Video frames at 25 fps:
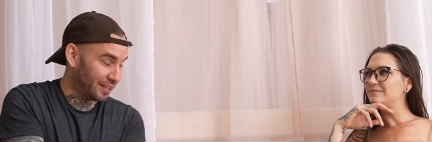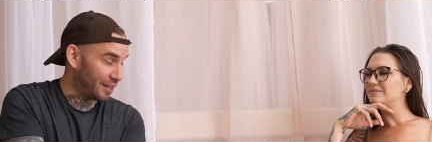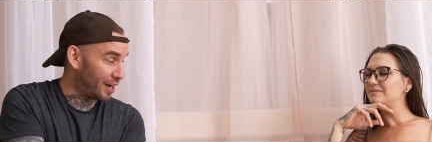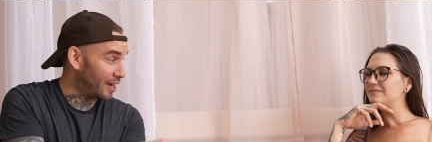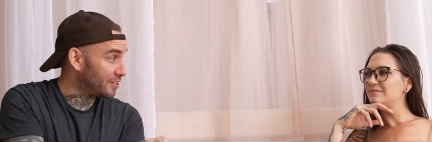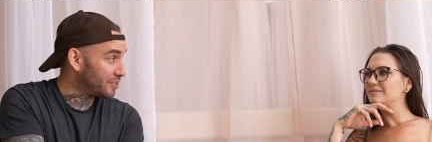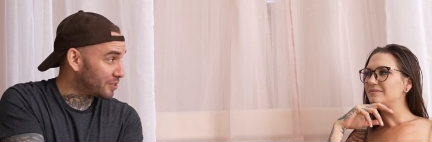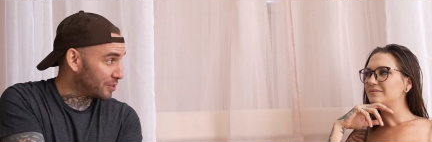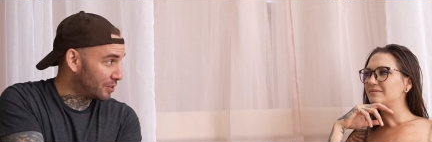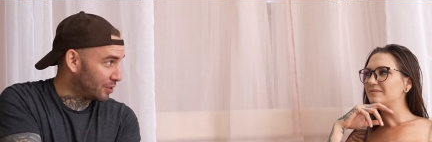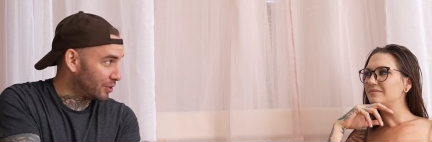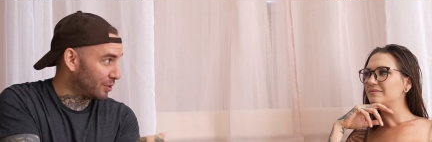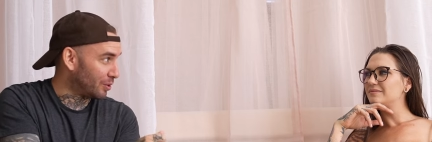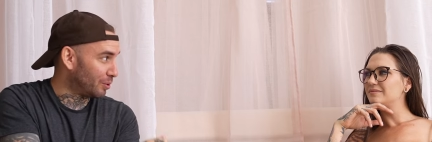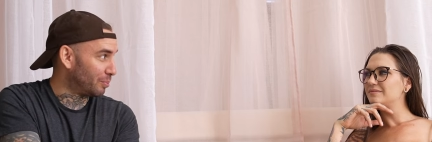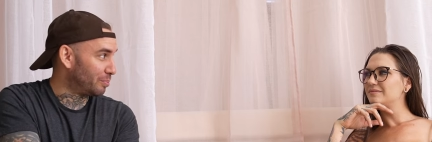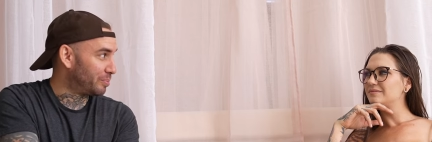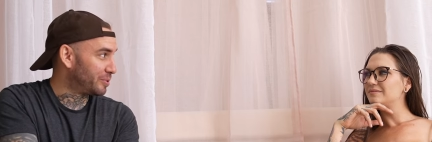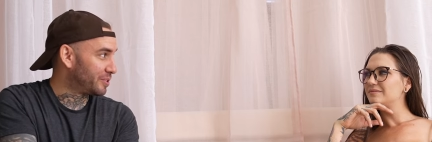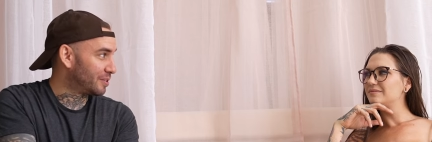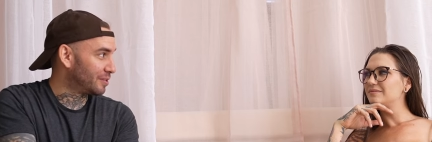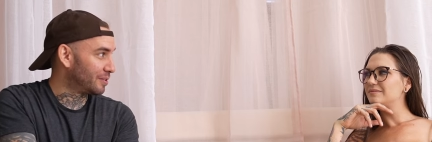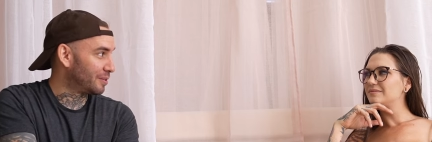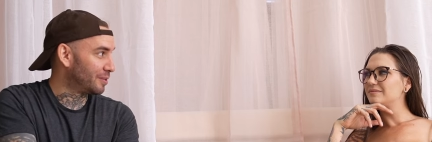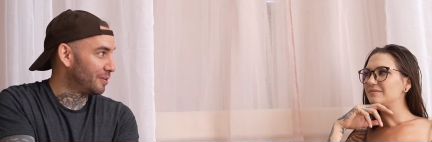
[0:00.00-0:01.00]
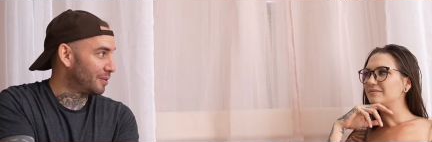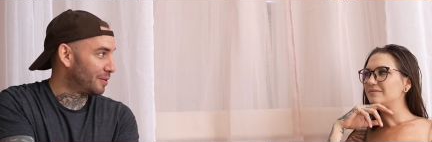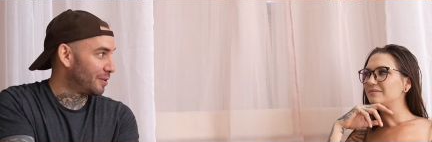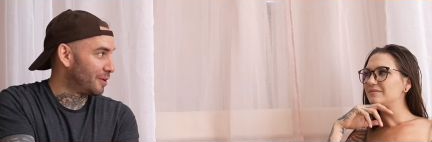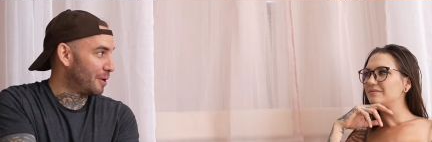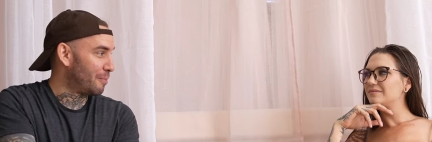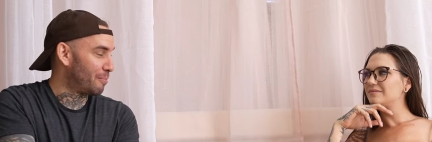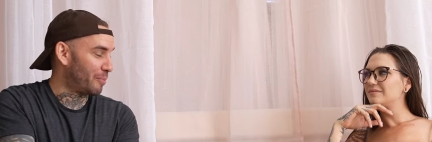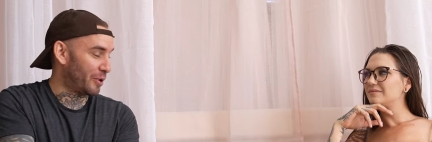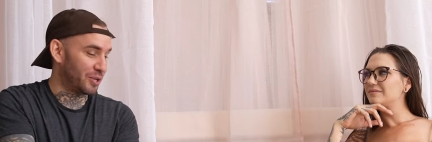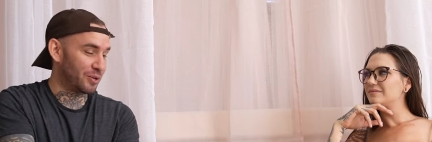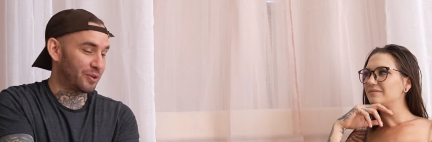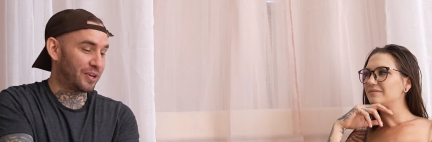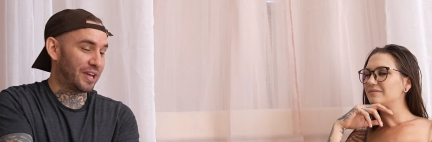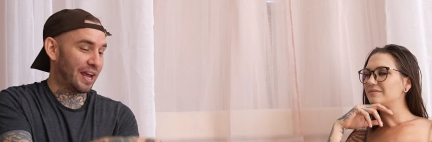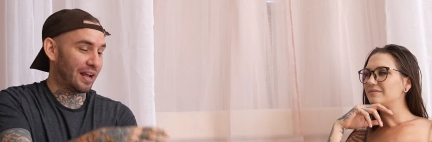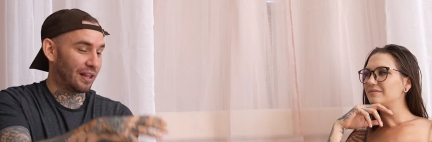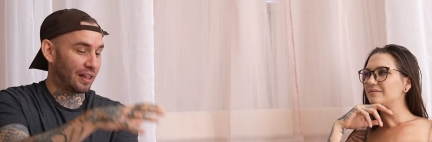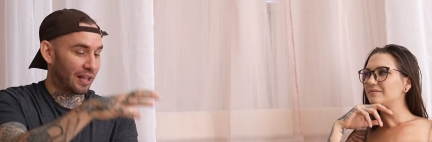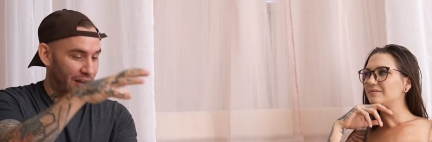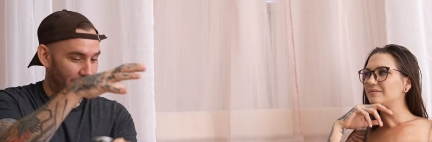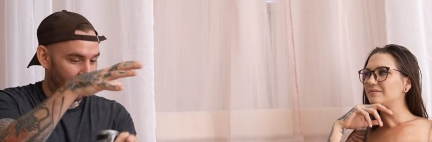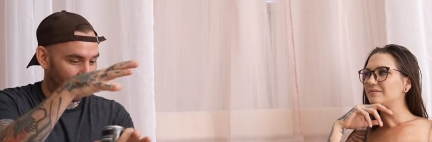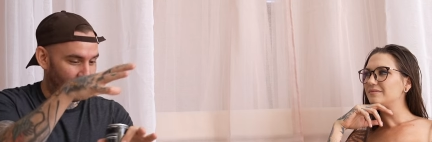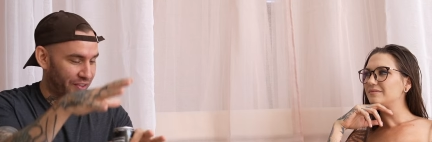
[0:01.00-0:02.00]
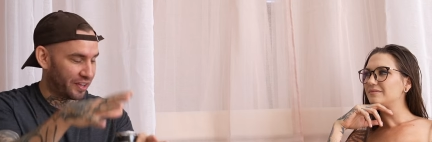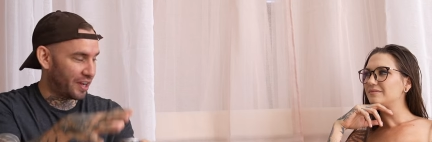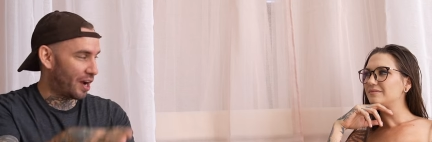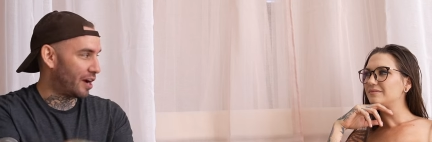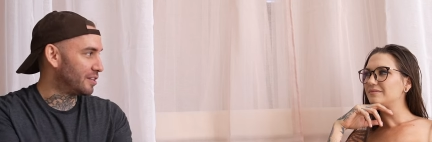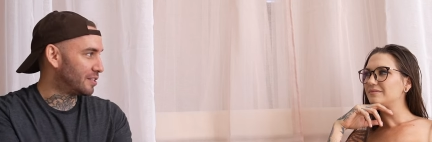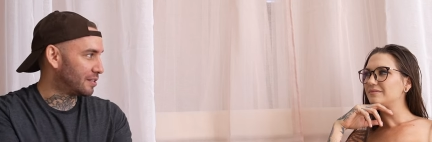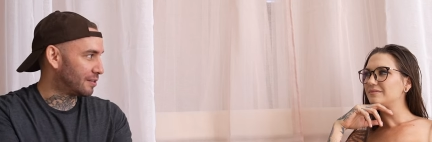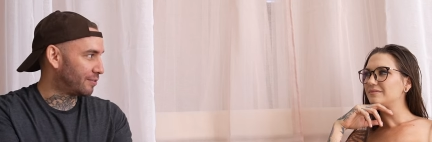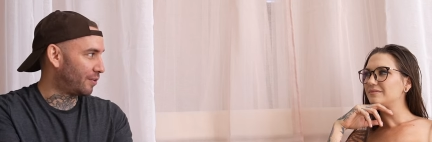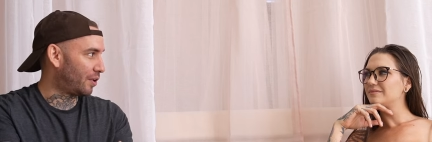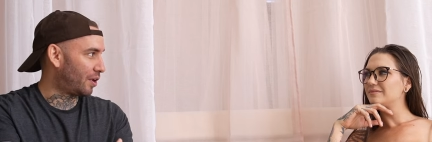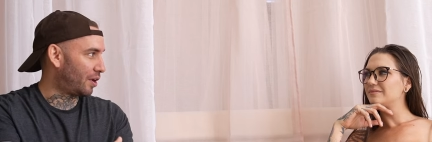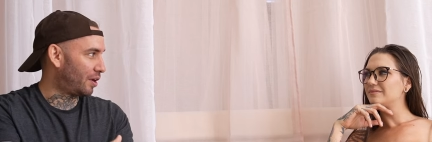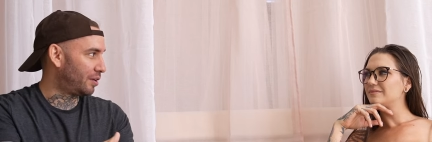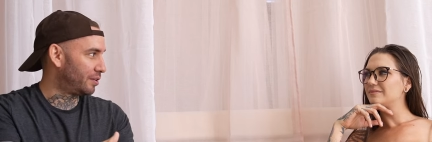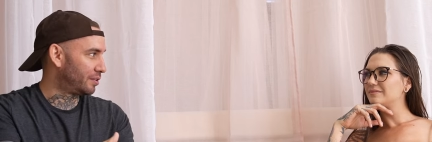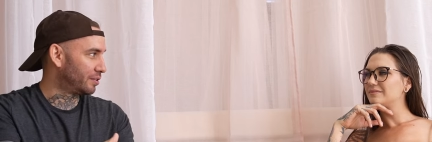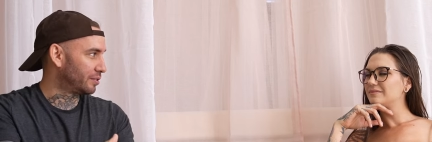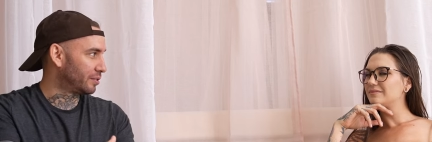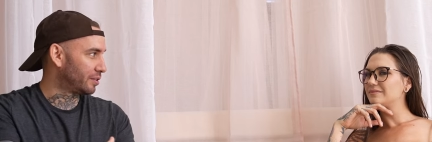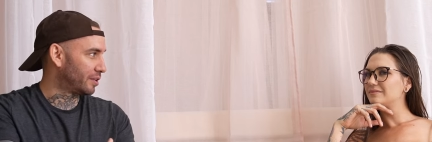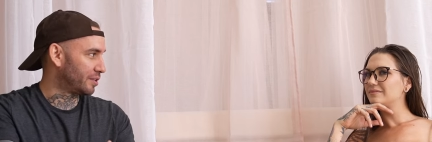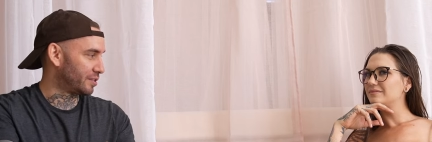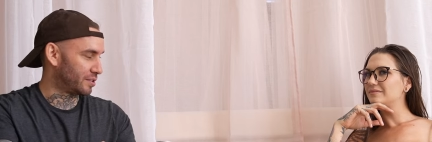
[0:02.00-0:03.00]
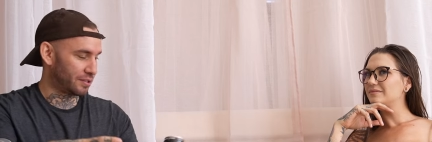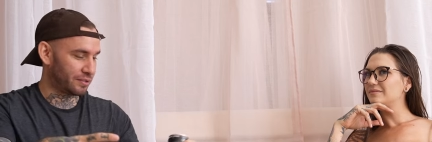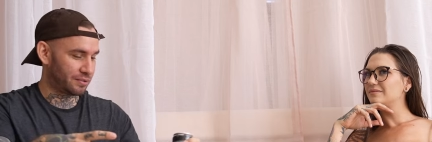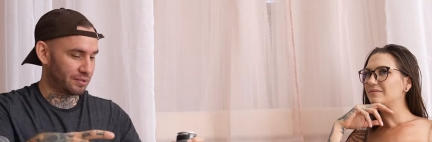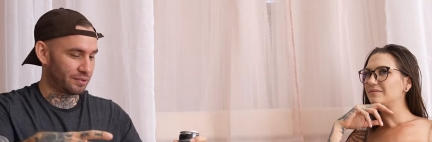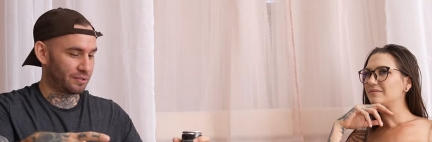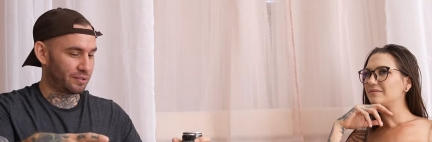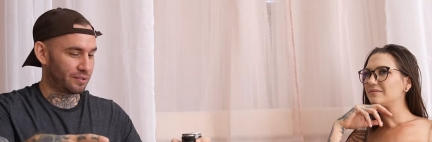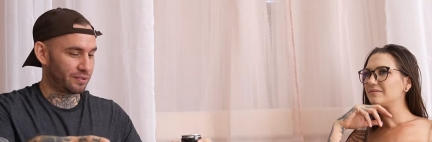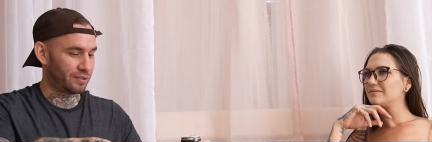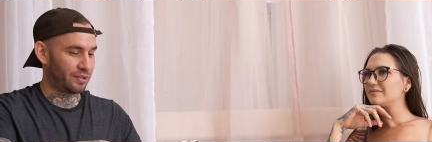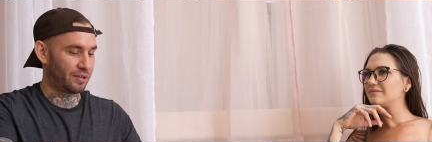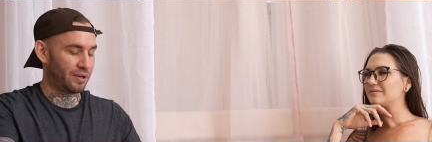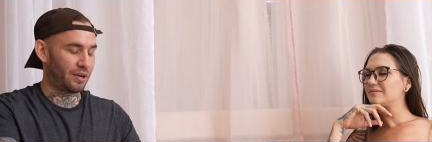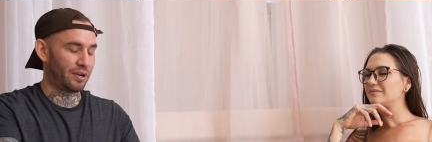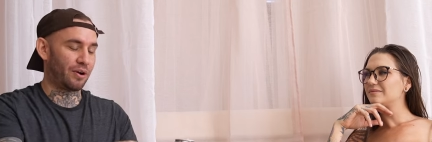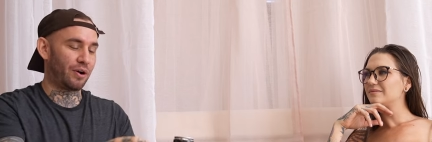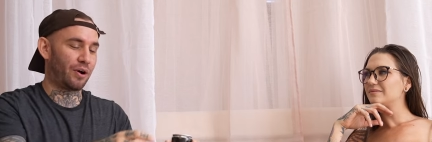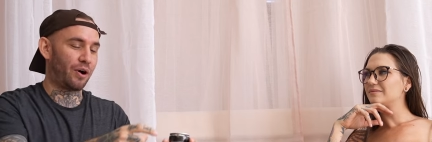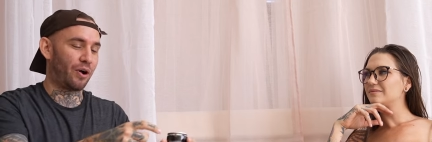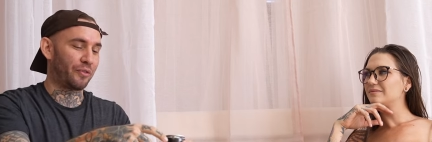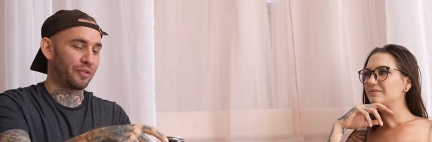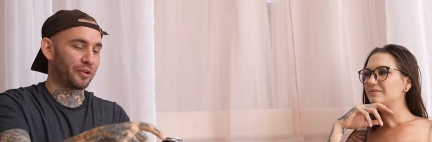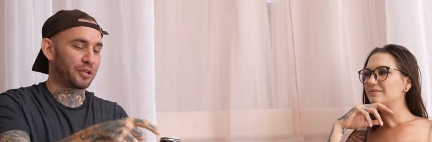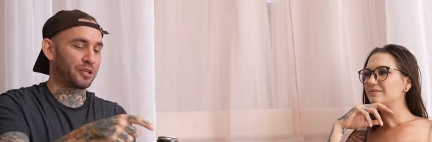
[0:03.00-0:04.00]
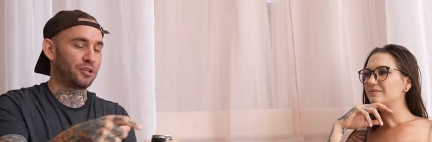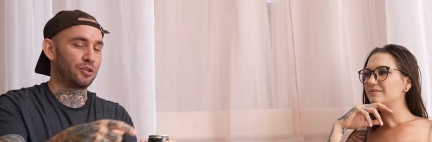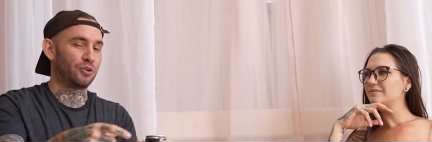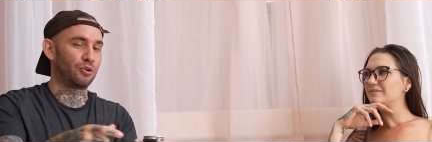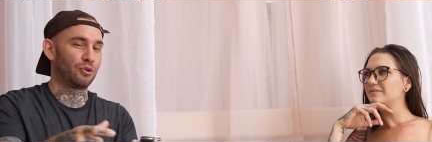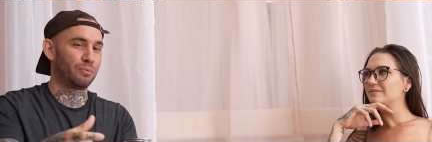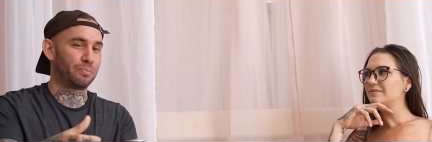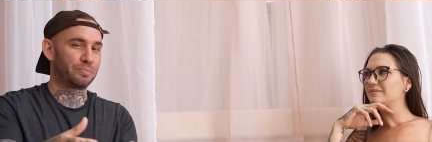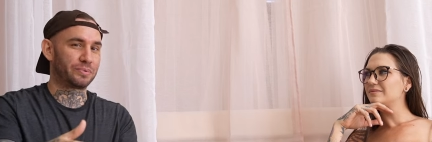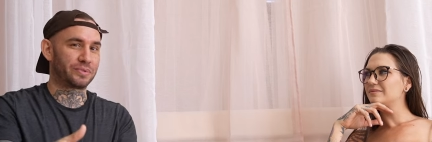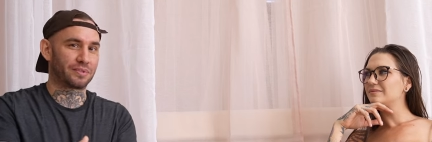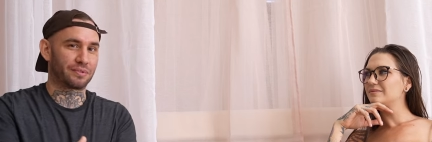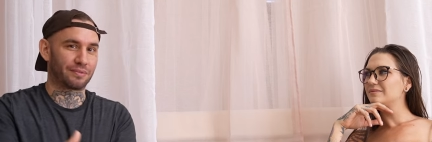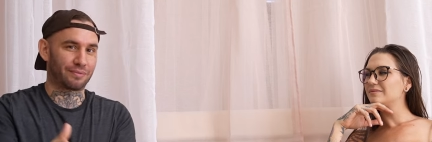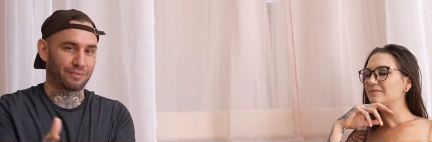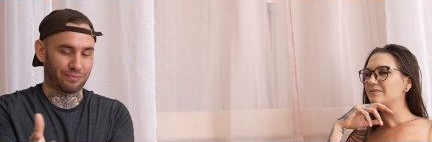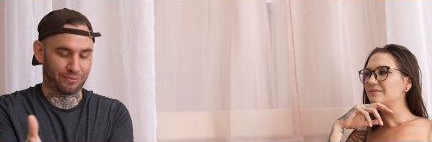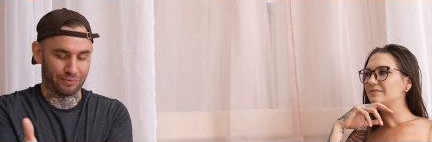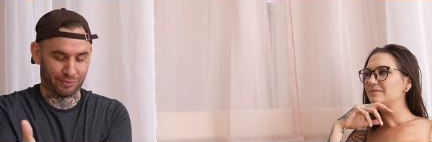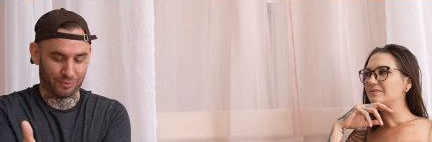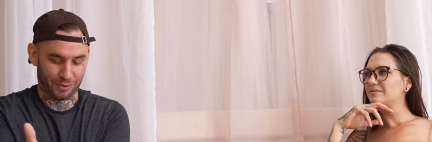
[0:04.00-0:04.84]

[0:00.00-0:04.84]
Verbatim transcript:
Speaker 1: the ice cubes, but you can't let all the ice fall because all the cubes.